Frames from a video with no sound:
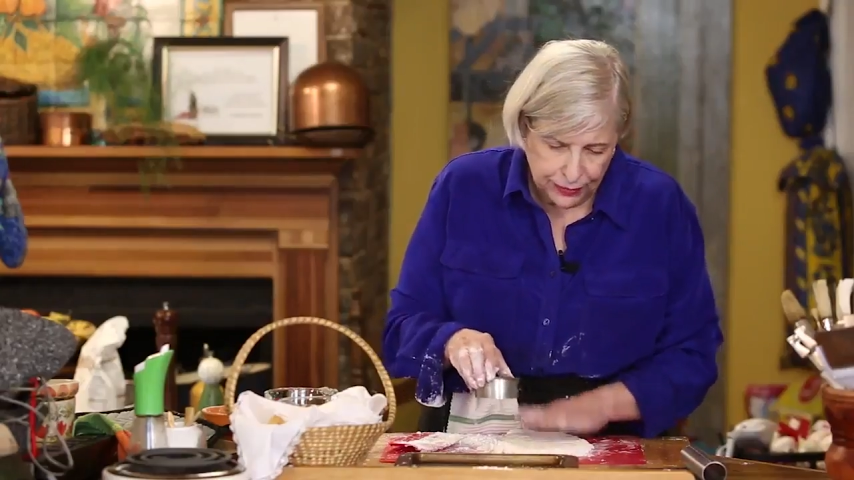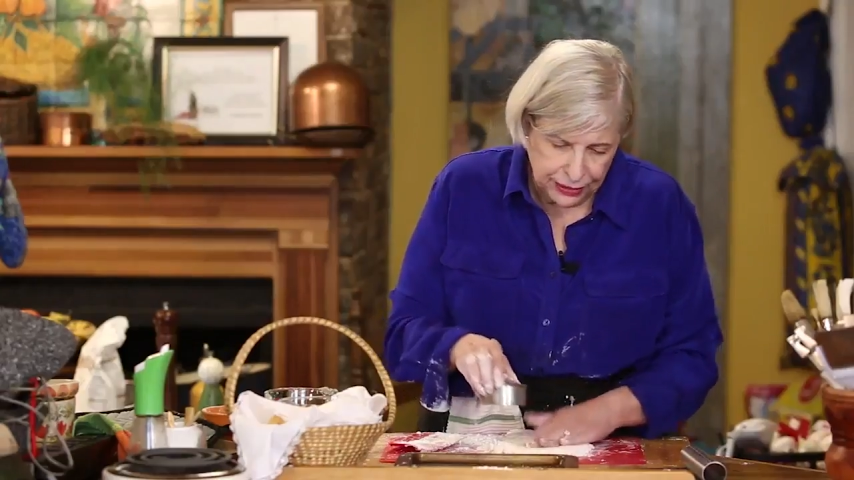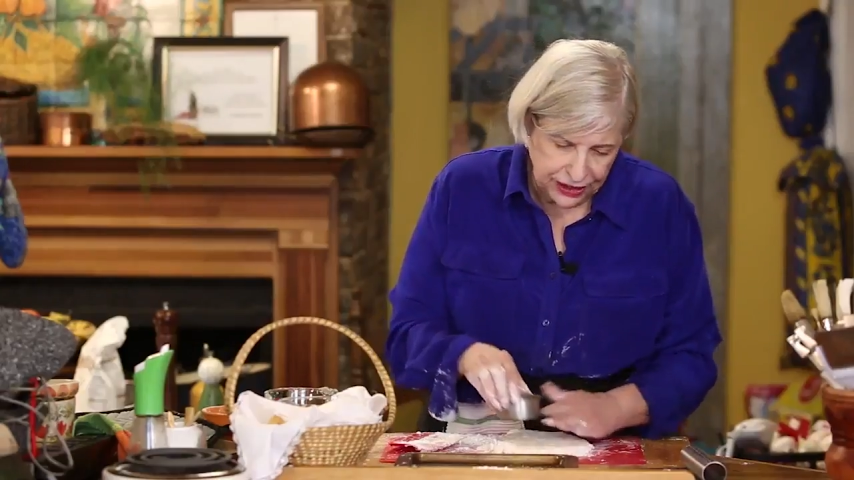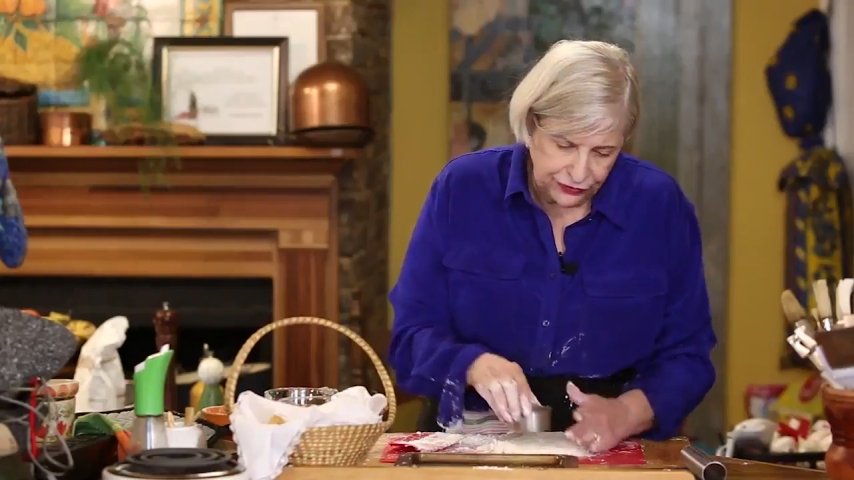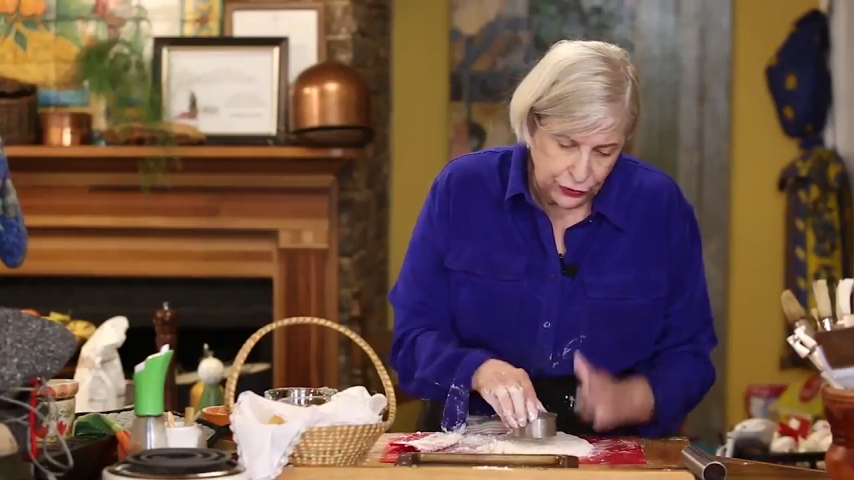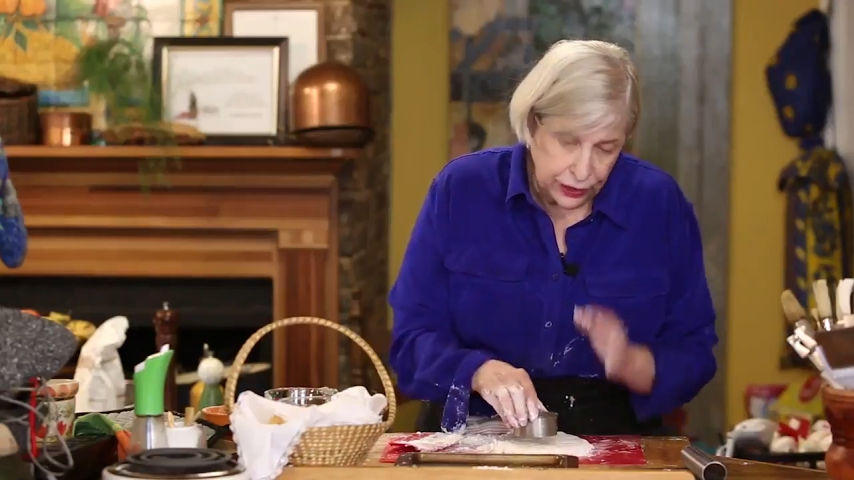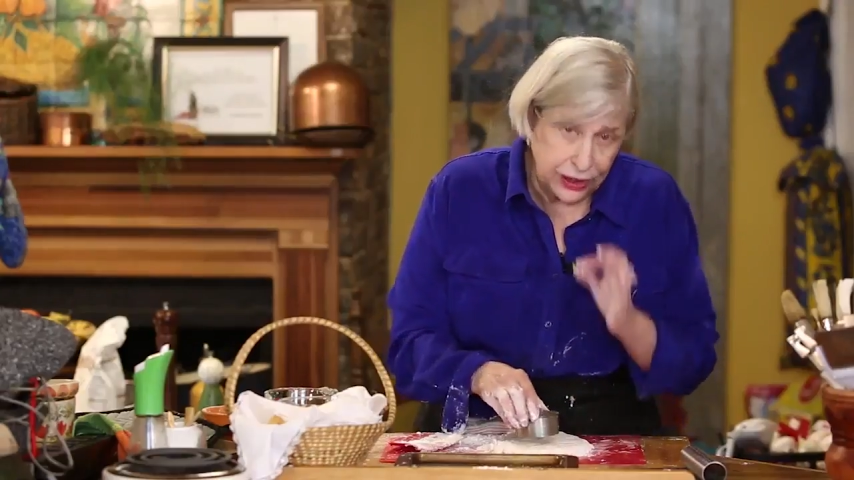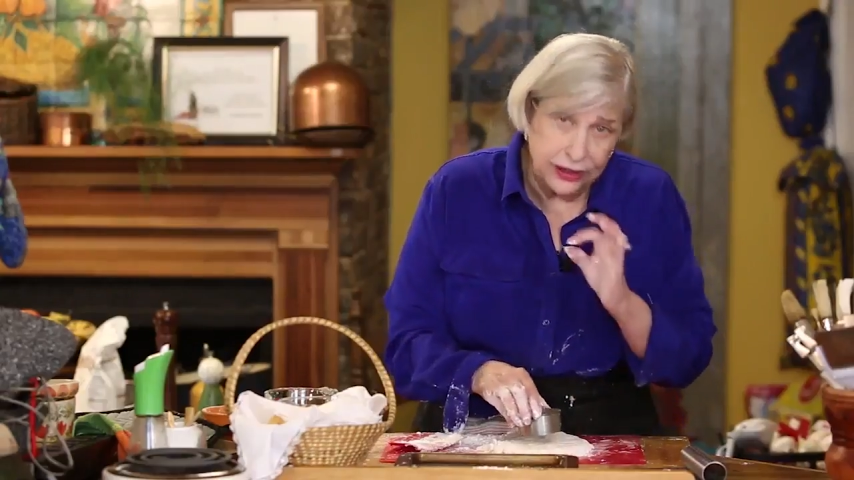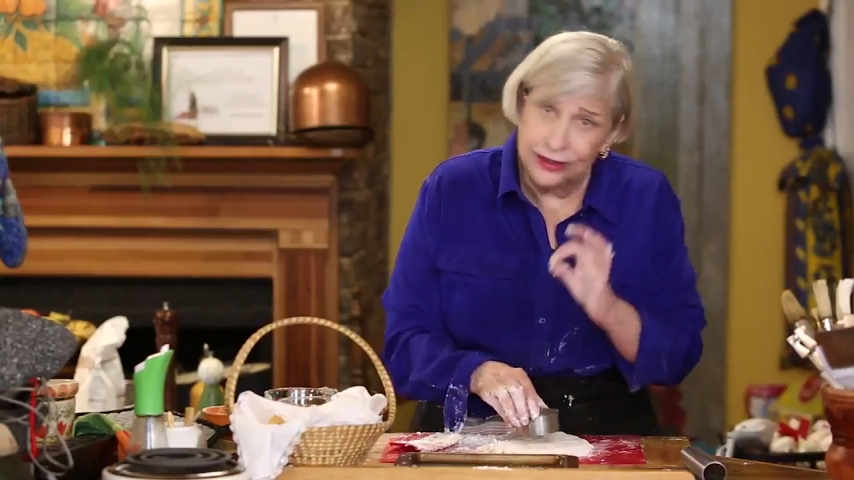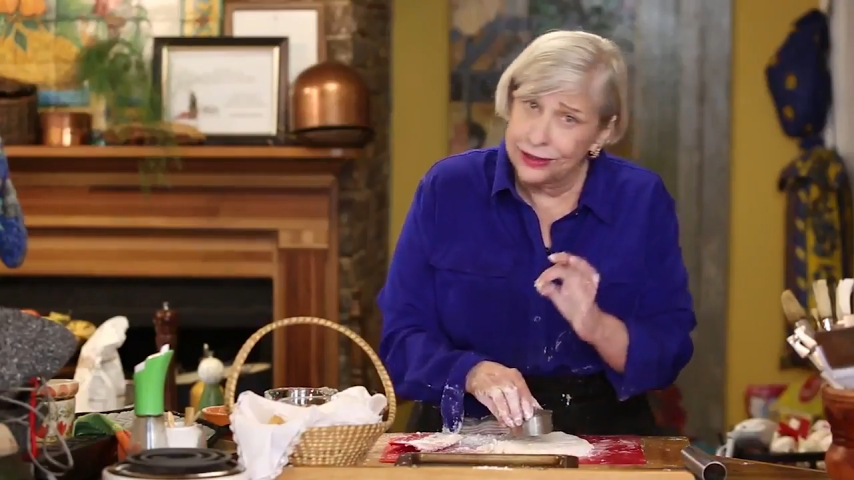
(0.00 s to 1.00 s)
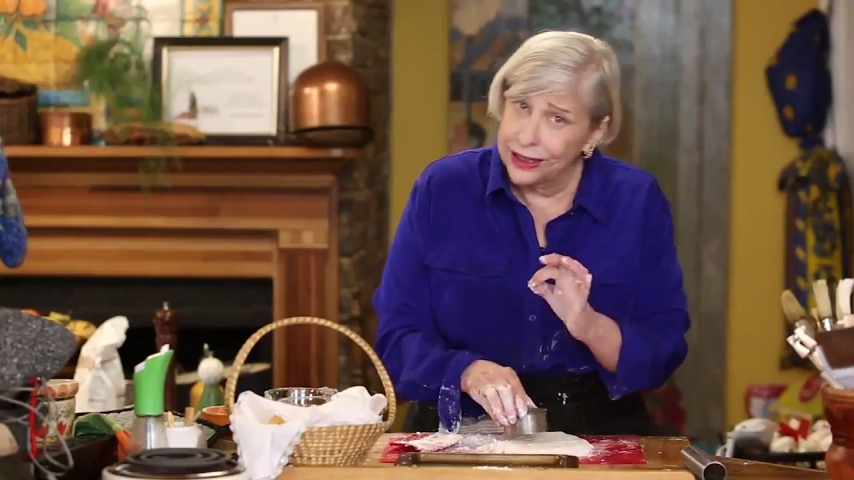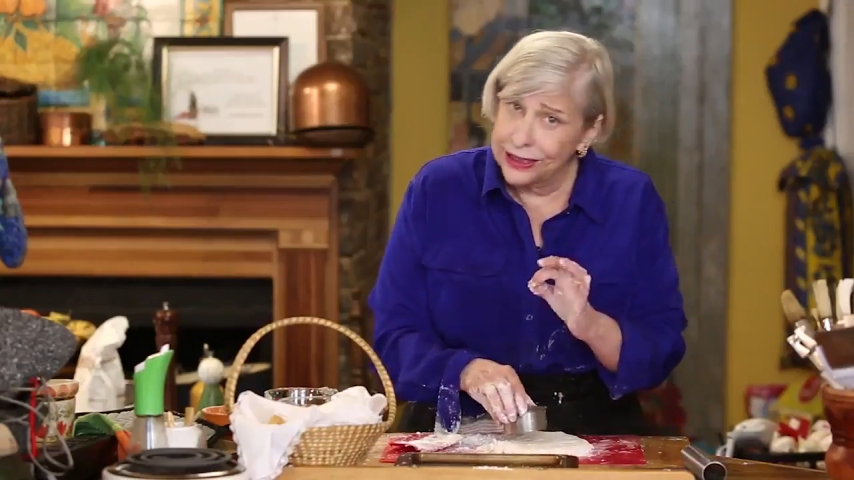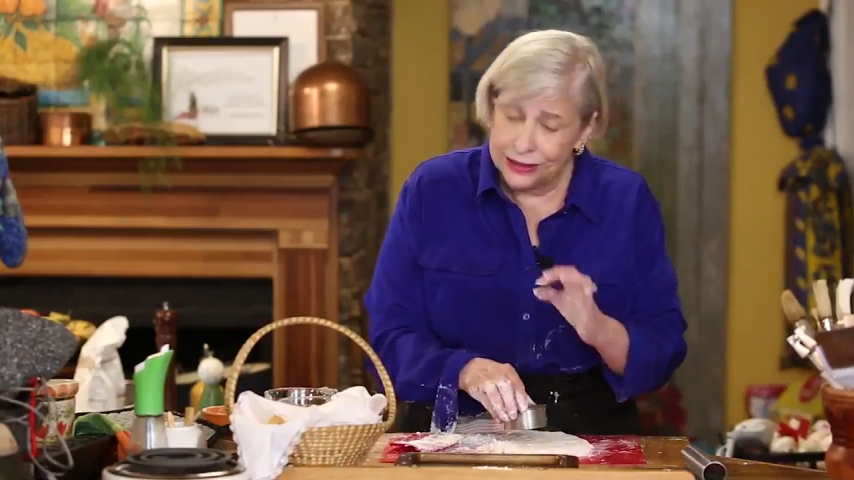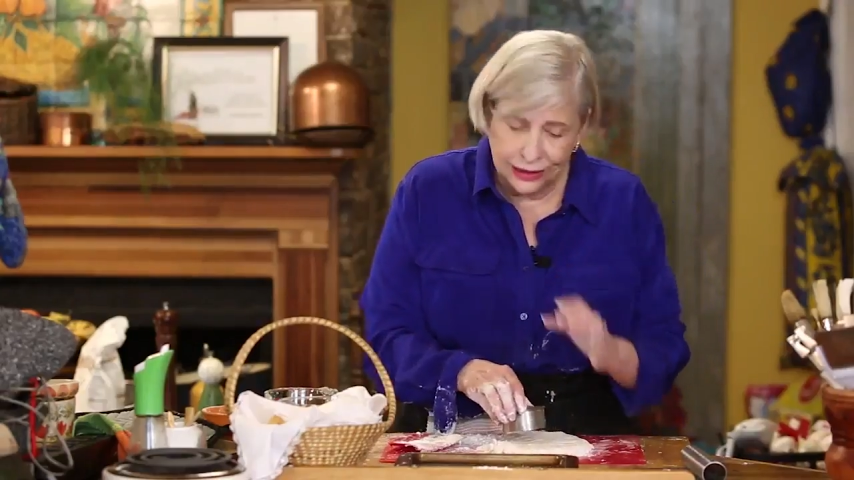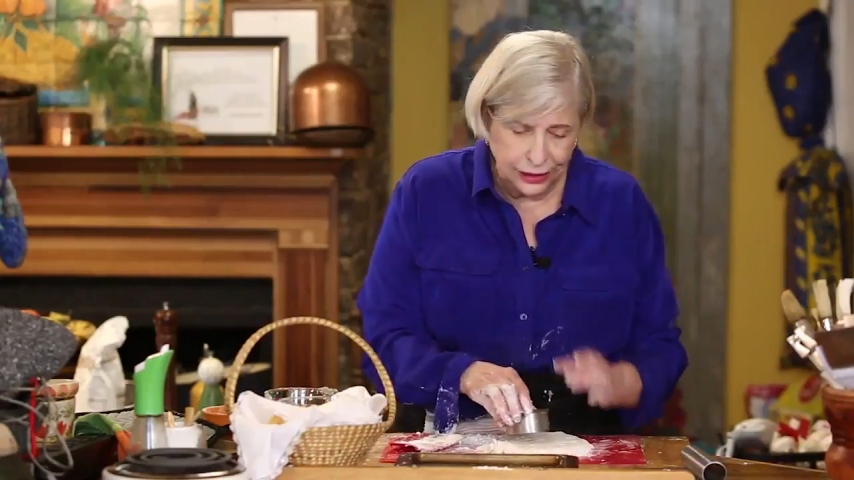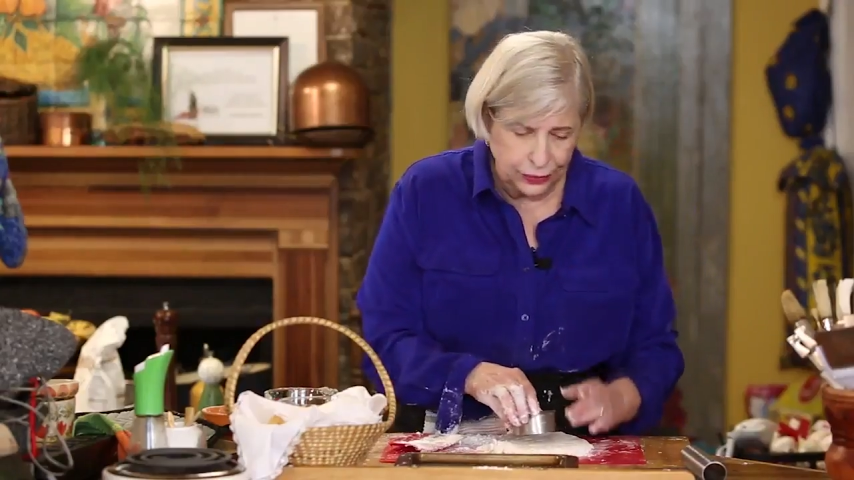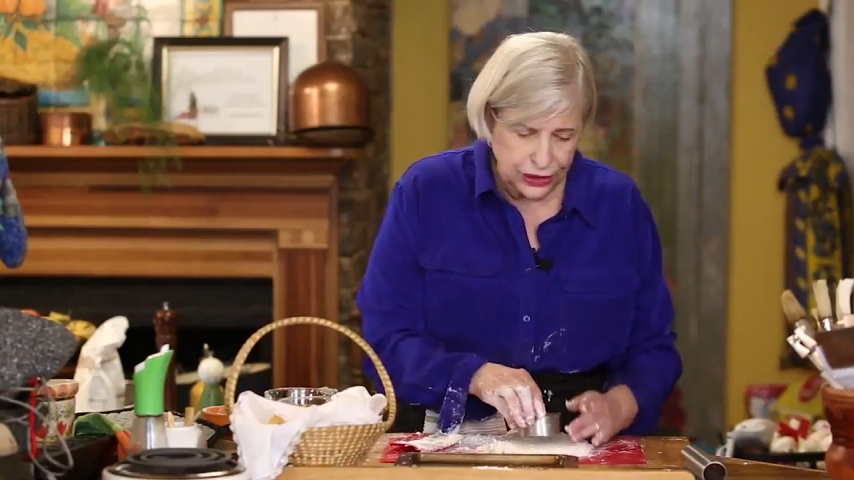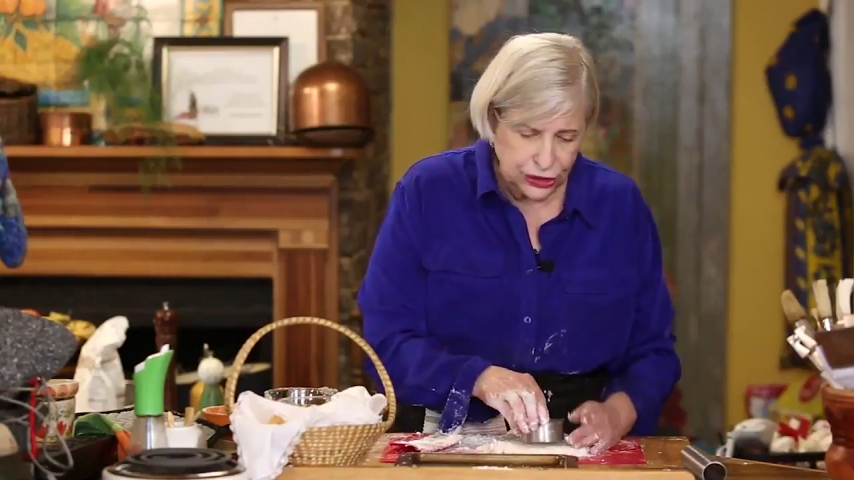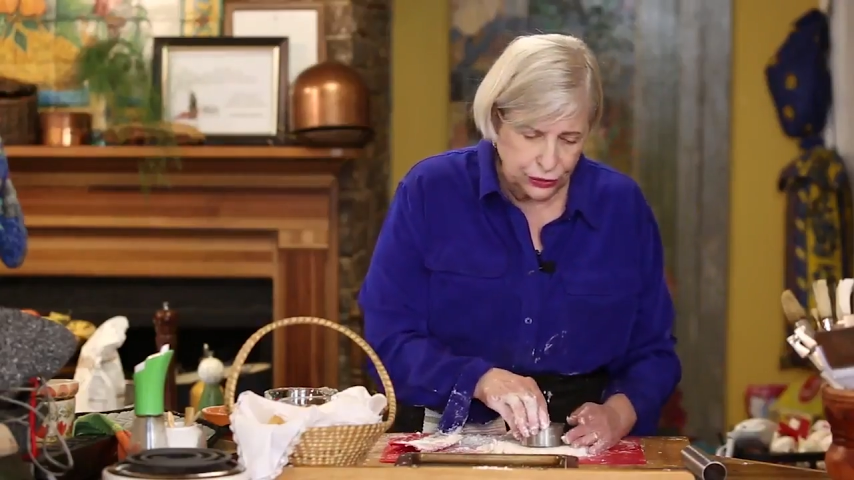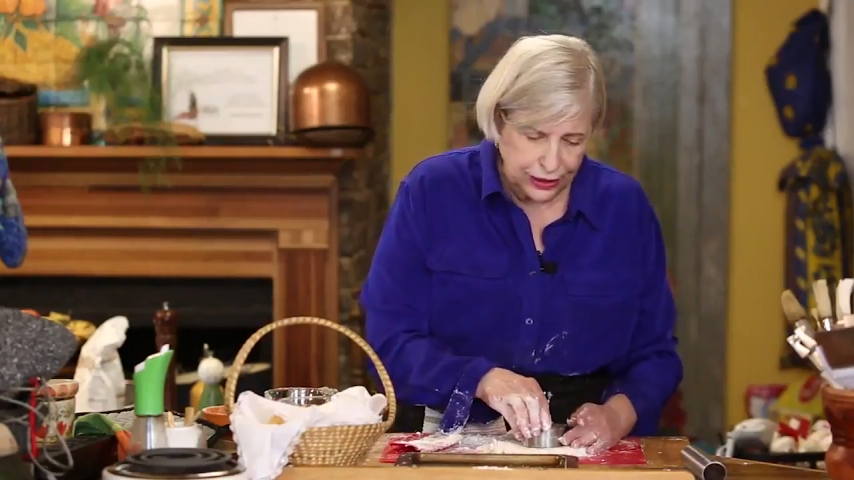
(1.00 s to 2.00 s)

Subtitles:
But if you cut it in nice little ones,